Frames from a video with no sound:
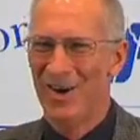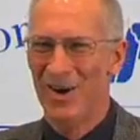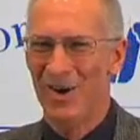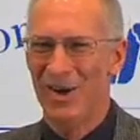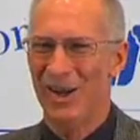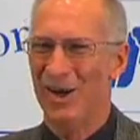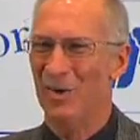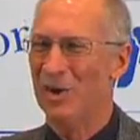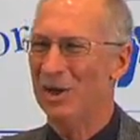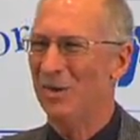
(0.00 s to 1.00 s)
or you
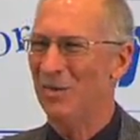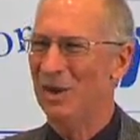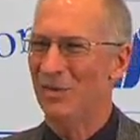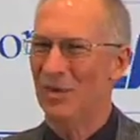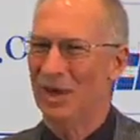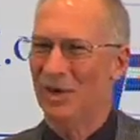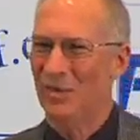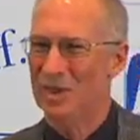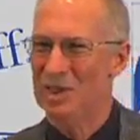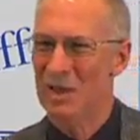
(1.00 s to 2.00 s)
know,
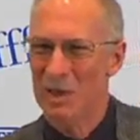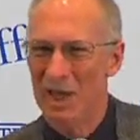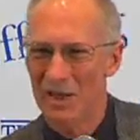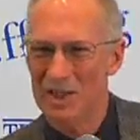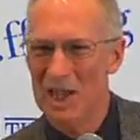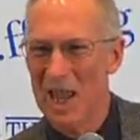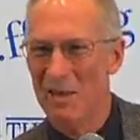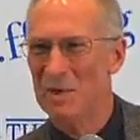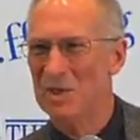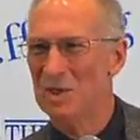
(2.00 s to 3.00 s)
when something else
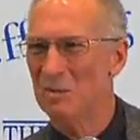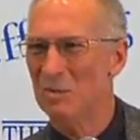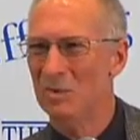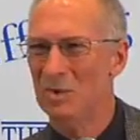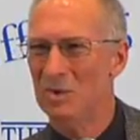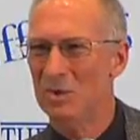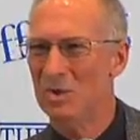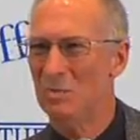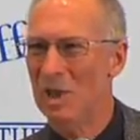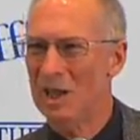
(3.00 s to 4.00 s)
happens
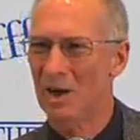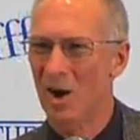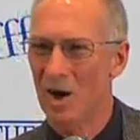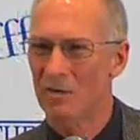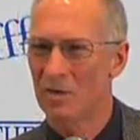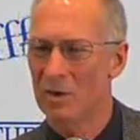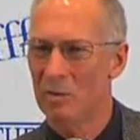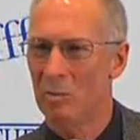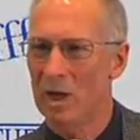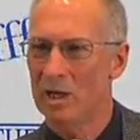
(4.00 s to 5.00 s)
to make it hard for
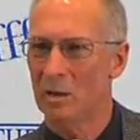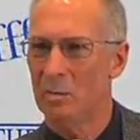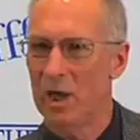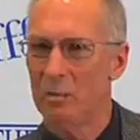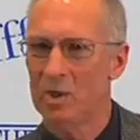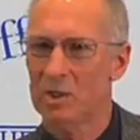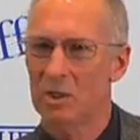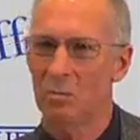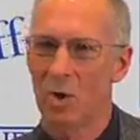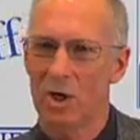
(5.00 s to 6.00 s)
them to make their payments,
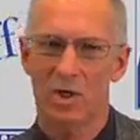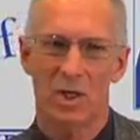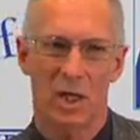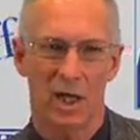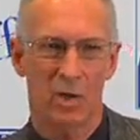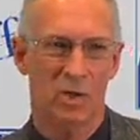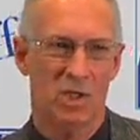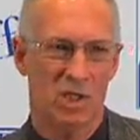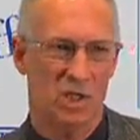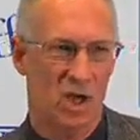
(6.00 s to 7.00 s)
and mortgage
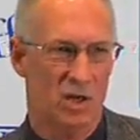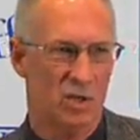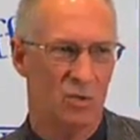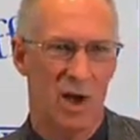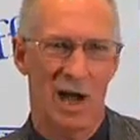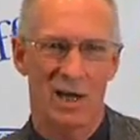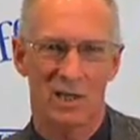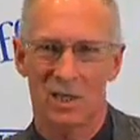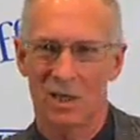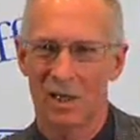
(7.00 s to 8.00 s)
delinquencies start to
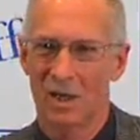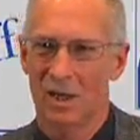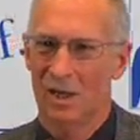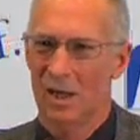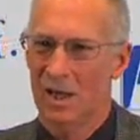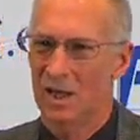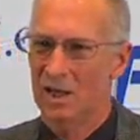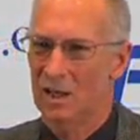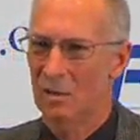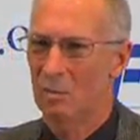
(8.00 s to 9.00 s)
rise,
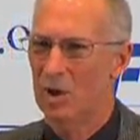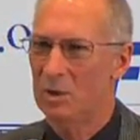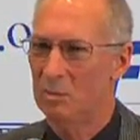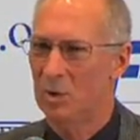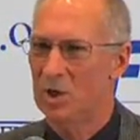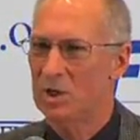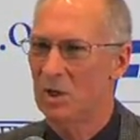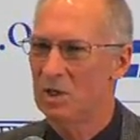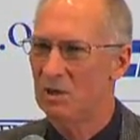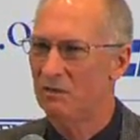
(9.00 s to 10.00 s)
and pretty
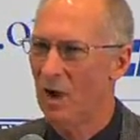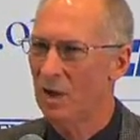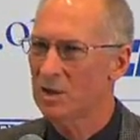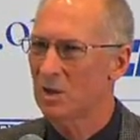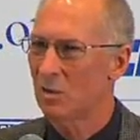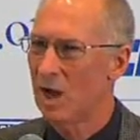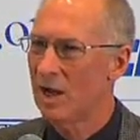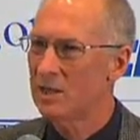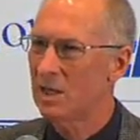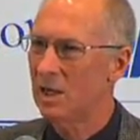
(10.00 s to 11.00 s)
soon defaults are
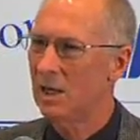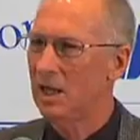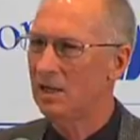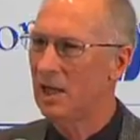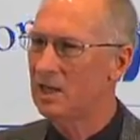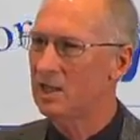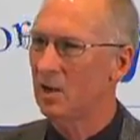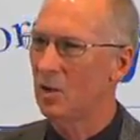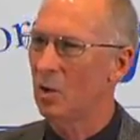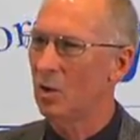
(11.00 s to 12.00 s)
rising, and that's
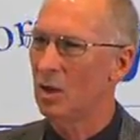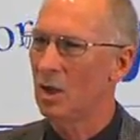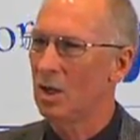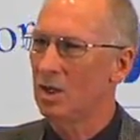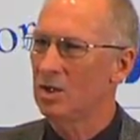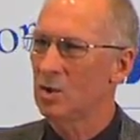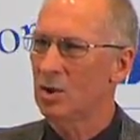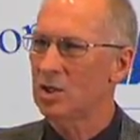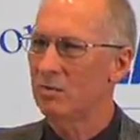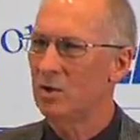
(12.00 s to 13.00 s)
the whole
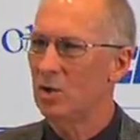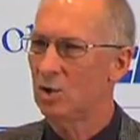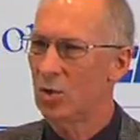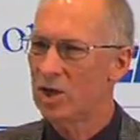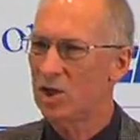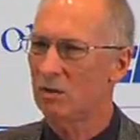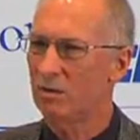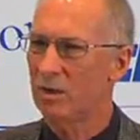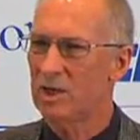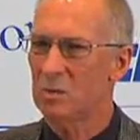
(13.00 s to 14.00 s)
source of
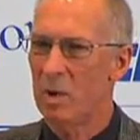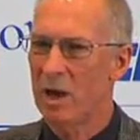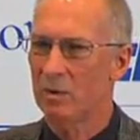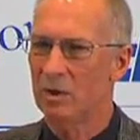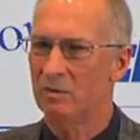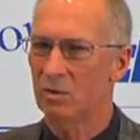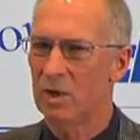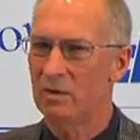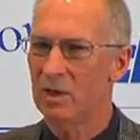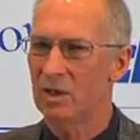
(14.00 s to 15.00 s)
nutrition for this mountain of
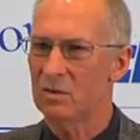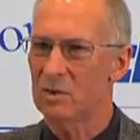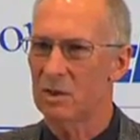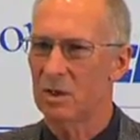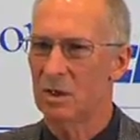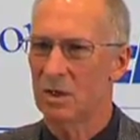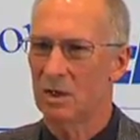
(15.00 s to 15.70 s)
derivatives.